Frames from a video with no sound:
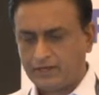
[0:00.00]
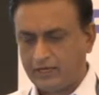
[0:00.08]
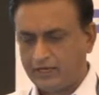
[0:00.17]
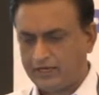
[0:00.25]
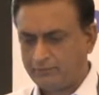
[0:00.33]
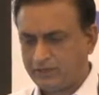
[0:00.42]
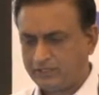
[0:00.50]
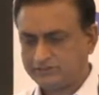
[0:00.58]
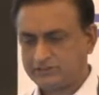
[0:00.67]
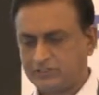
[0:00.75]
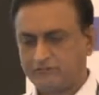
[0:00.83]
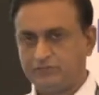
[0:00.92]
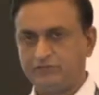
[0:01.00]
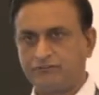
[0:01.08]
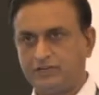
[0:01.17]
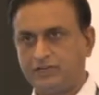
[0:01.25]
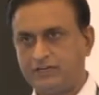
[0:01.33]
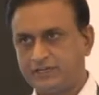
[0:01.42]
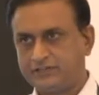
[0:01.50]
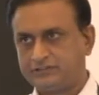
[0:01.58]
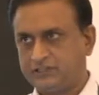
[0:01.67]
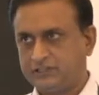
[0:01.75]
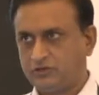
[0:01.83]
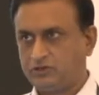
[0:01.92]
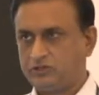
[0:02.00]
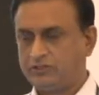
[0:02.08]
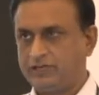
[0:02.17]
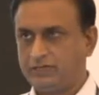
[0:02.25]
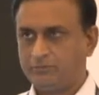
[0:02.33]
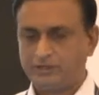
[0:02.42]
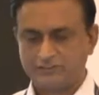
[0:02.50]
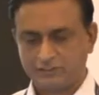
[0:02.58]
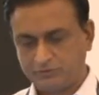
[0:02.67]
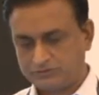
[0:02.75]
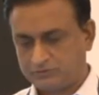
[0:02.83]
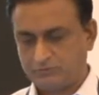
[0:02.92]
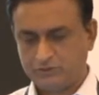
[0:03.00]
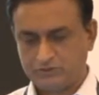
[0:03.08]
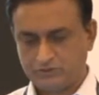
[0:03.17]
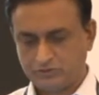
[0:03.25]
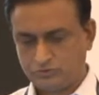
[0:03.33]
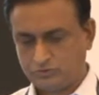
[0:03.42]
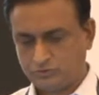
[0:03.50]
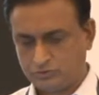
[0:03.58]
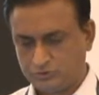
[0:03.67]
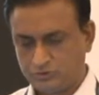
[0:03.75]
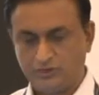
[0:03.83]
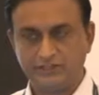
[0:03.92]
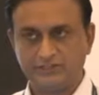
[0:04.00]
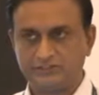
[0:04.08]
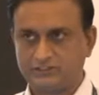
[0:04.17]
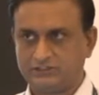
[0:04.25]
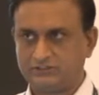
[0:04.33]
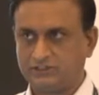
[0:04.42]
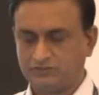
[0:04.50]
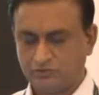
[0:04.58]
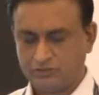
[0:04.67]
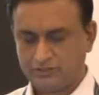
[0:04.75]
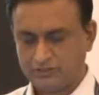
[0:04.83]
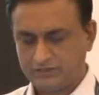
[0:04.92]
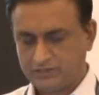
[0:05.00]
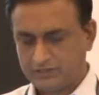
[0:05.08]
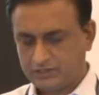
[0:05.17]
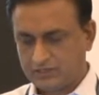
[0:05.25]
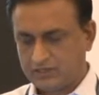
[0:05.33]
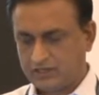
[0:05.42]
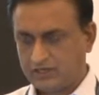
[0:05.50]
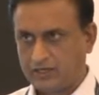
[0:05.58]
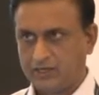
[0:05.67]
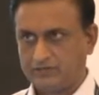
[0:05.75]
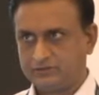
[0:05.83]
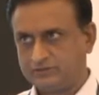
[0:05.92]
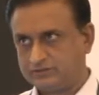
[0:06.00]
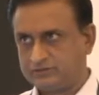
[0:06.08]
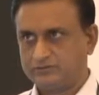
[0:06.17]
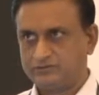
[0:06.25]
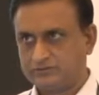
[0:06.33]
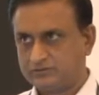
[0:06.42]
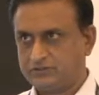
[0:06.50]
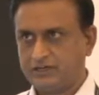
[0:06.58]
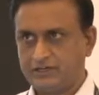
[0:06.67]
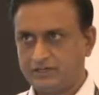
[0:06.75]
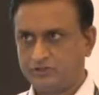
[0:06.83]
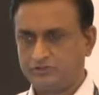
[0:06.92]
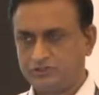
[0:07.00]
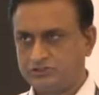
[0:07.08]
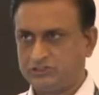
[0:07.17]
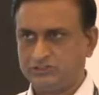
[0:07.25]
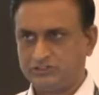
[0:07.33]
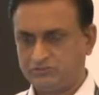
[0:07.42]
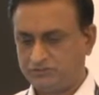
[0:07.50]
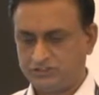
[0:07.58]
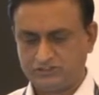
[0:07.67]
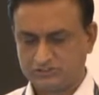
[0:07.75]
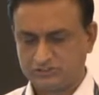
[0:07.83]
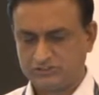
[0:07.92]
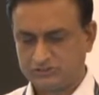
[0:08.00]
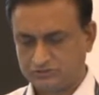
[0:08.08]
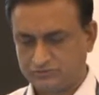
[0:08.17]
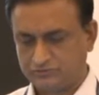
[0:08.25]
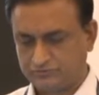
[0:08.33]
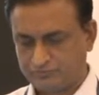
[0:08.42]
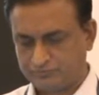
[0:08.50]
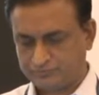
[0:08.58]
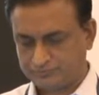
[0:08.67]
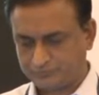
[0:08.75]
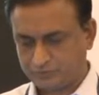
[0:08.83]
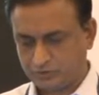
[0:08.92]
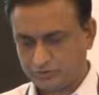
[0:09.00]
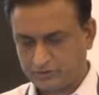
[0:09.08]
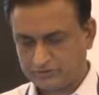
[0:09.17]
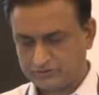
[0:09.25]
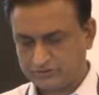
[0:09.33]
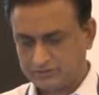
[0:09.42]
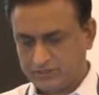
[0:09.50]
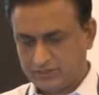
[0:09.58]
LA plans have been finalized, and all the LA plans have been submitted to the 12 districts involved, and land acquisition is in various stages of progress.